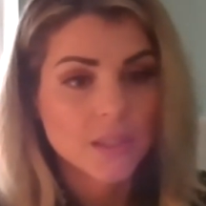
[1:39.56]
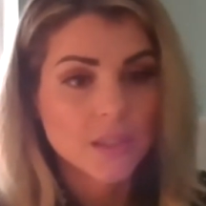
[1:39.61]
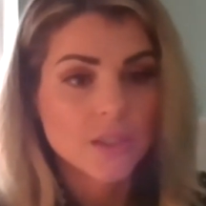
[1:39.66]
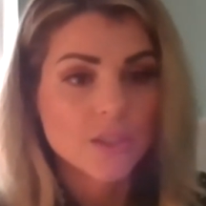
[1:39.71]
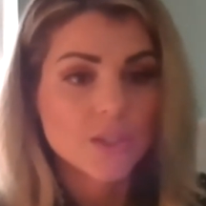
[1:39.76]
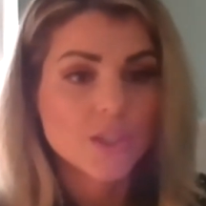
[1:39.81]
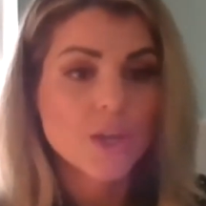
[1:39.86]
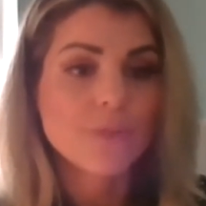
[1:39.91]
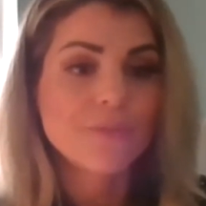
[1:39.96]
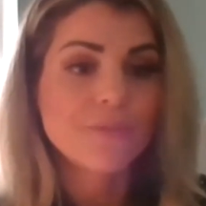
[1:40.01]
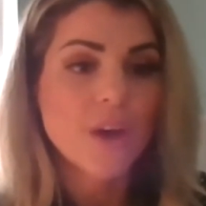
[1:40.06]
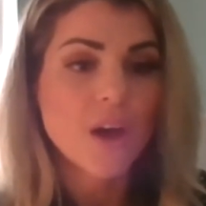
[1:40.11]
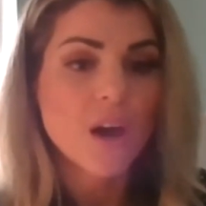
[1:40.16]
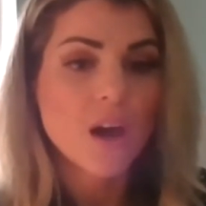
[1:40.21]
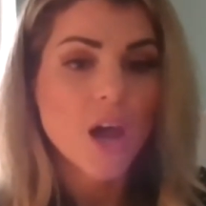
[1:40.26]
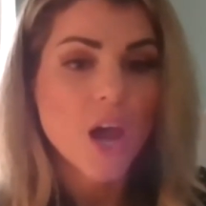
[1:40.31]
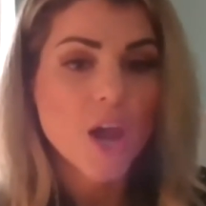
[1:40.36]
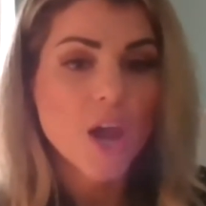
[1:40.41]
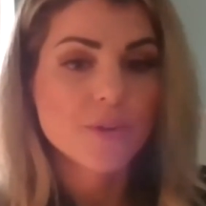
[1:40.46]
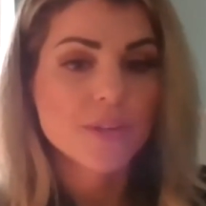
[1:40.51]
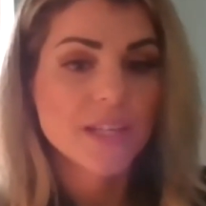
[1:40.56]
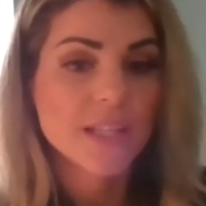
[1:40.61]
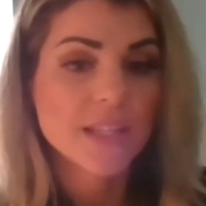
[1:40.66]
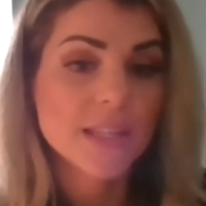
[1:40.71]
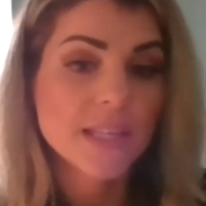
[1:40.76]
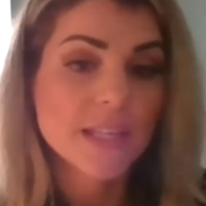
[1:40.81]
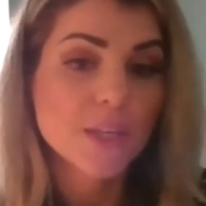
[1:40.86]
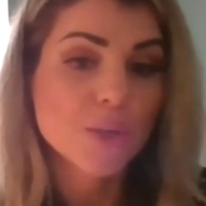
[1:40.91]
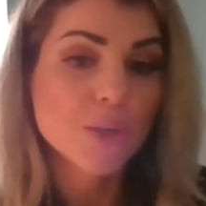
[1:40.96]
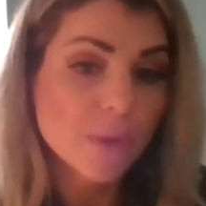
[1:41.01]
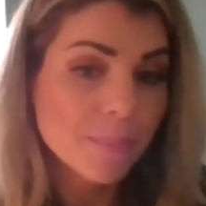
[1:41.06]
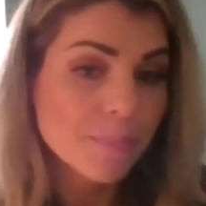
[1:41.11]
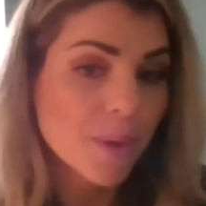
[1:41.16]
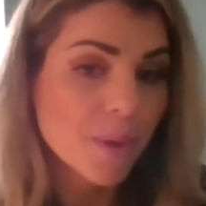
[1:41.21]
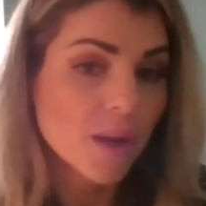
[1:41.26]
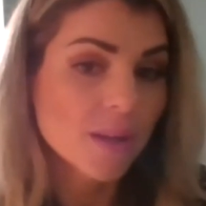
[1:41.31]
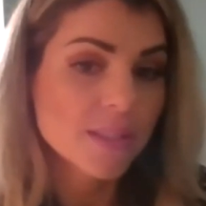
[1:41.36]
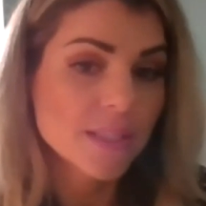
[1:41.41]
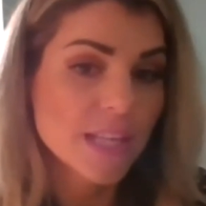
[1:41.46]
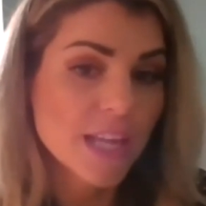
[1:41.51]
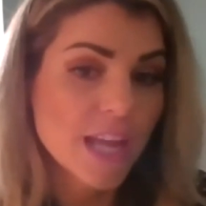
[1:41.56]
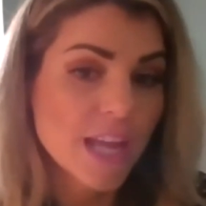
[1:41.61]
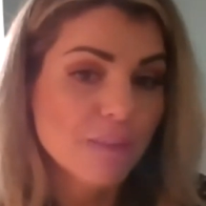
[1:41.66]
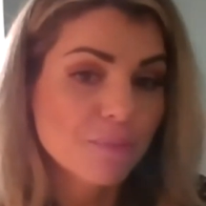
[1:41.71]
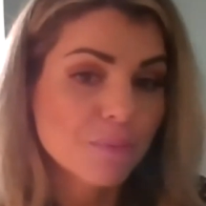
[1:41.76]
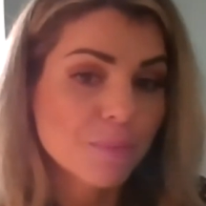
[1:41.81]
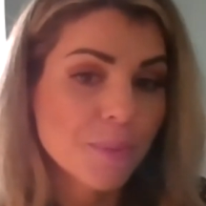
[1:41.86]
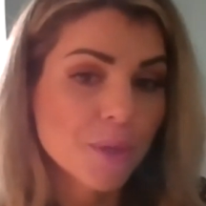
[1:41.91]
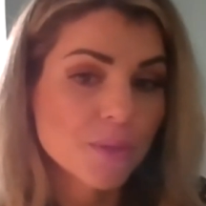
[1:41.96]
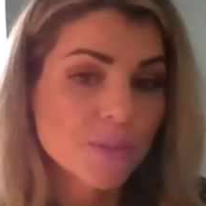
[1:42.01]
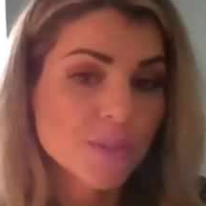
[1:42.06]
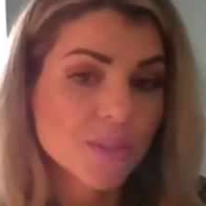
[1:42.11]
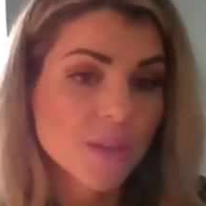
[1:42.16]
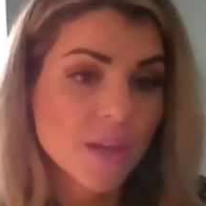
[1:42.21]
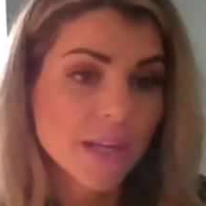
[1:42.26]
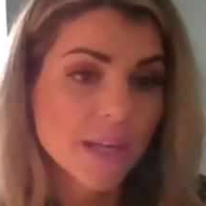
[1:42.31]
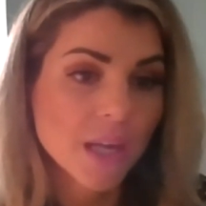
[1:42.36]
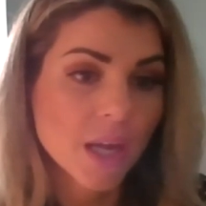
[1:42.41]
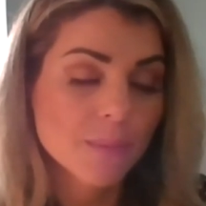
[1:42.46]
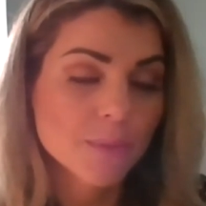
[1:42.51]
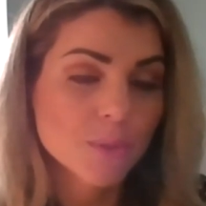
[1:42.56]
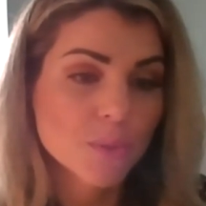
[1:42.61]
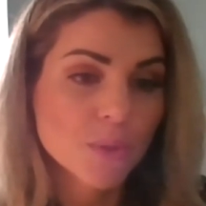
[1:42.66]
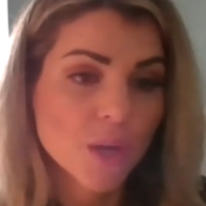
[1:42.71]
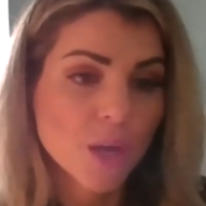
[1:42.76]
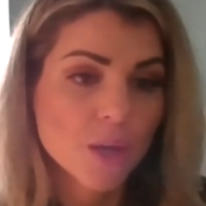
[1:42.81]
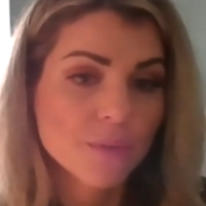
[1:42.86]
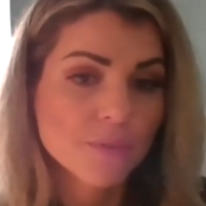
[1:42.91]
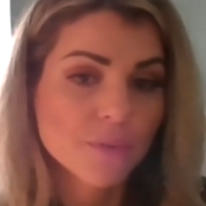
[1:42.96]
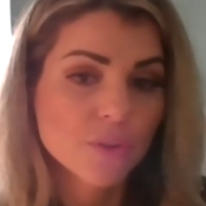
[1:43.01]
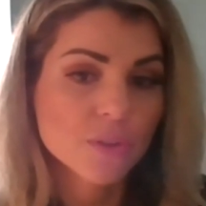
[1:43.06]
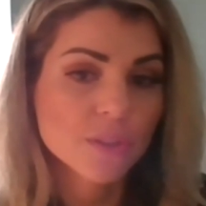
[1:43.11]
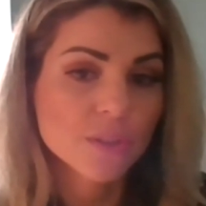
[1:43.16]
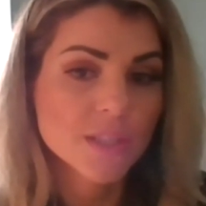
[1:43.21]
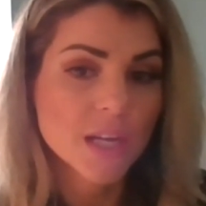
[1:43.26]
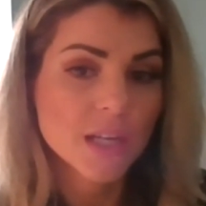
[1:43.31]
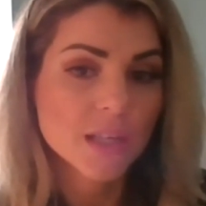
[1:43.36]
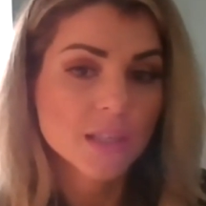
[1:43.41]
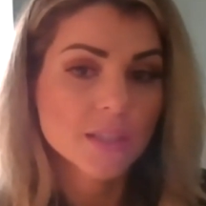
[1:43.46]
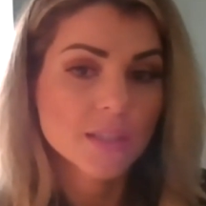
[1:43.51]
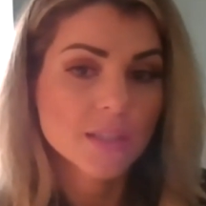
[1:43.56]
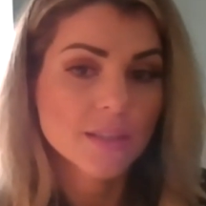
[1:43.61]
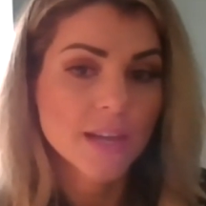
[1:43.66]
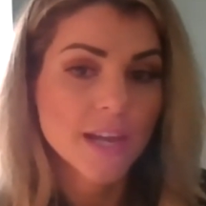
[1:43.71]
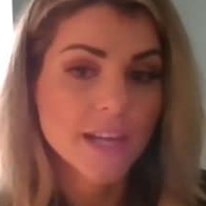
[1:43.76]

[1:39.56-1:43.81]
So far, only the Green Party have proposed signing up to a code of conduct.